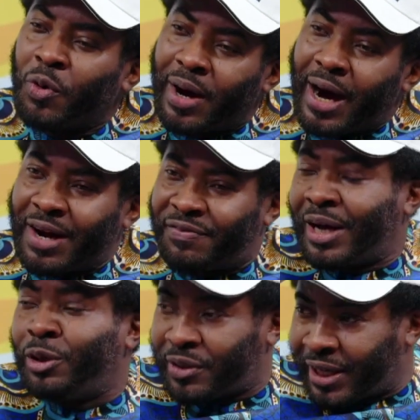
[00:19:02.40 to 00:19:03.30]
add
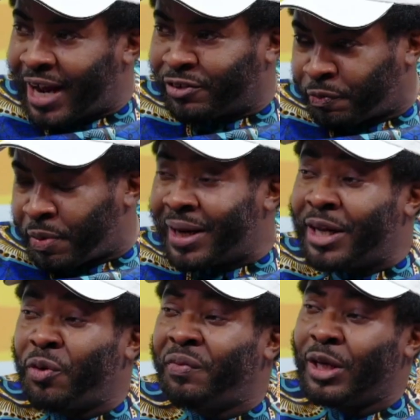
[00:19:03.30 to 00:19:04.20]
value to the lives of people, and they
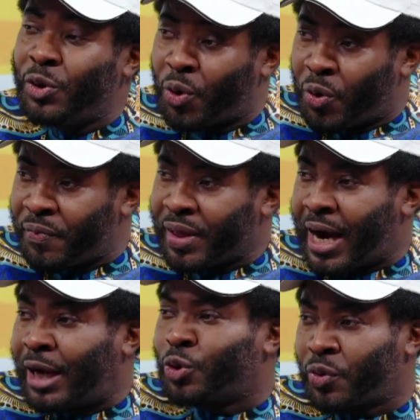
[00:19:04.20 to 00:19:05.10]
don't really know
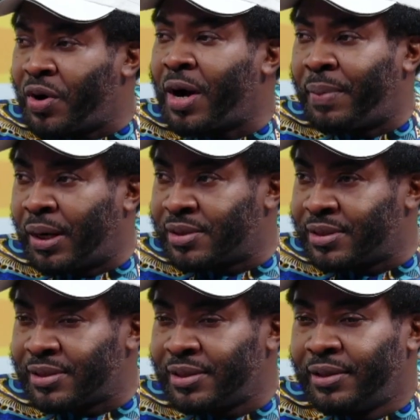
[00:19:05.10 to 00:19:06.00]
how to go about
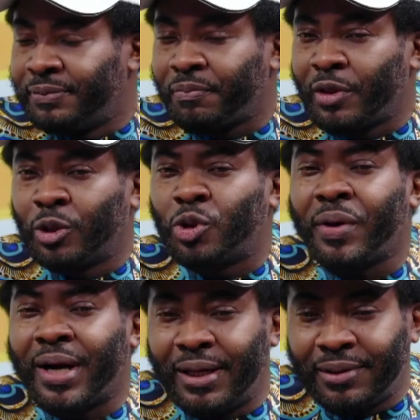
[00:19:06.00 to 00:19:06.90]
it. So we
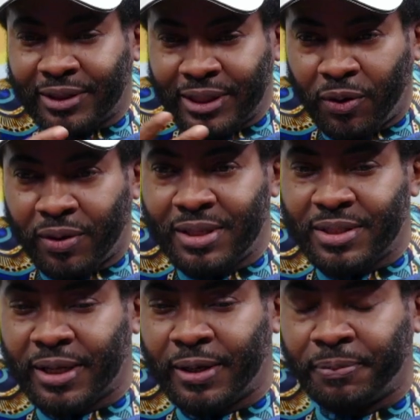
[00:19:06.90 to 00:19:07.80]
can share all
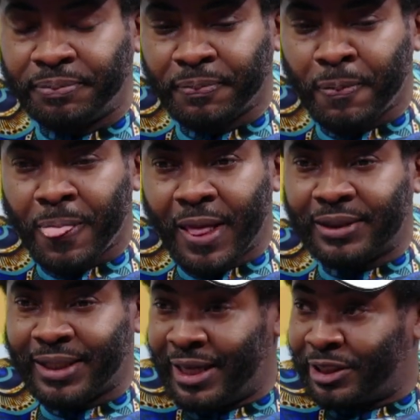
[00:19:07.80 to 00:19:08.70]
these
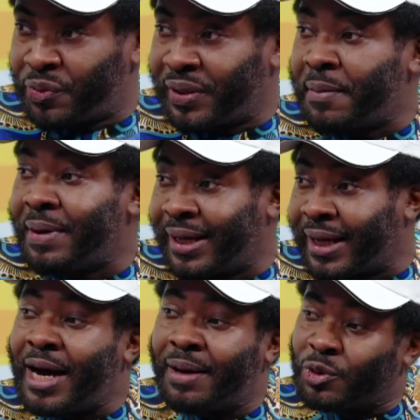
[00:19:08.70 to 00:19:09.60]
challenges with them and the
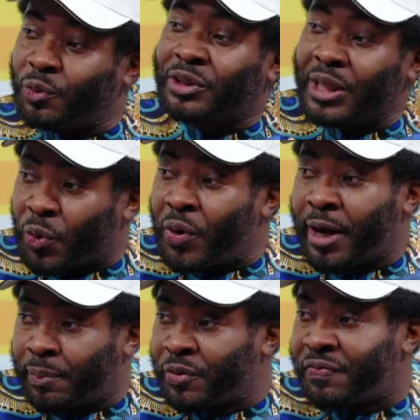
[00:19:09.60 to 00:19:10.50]
gaps which they could
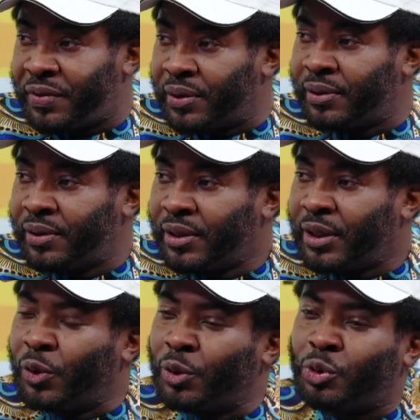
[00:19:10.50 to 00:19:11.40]
help to fill,
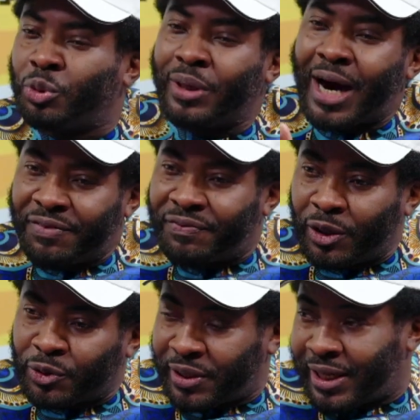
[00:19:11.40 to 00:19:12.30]
to add
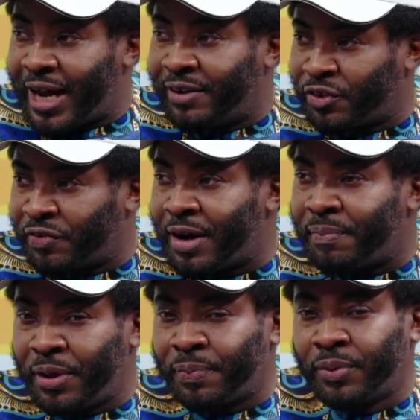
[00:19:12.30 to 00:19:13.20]
value to the lives of our
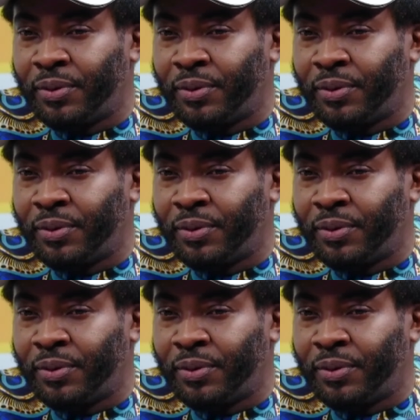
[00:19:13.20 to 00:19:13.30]
people.